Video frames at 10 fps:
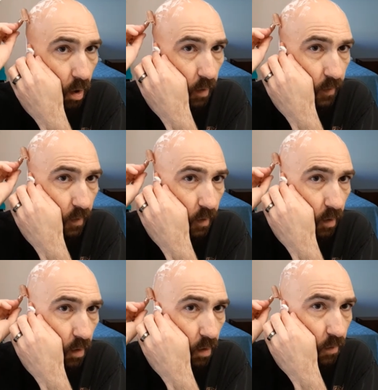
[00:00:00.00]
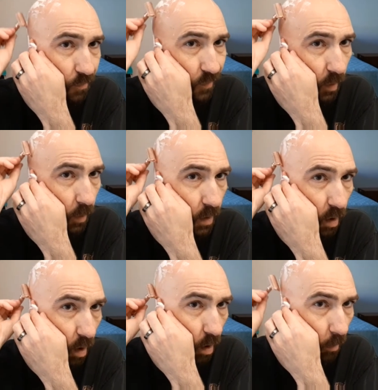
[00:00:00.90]
it's still, I wouldn't
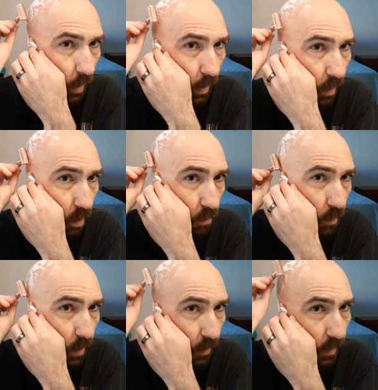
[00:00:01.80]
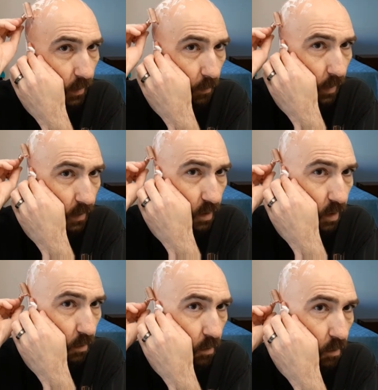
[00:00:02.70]
call it mild, but it, it makes
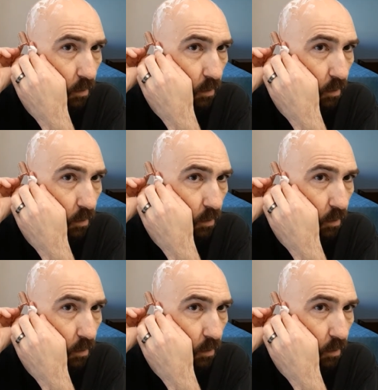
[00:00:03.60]
it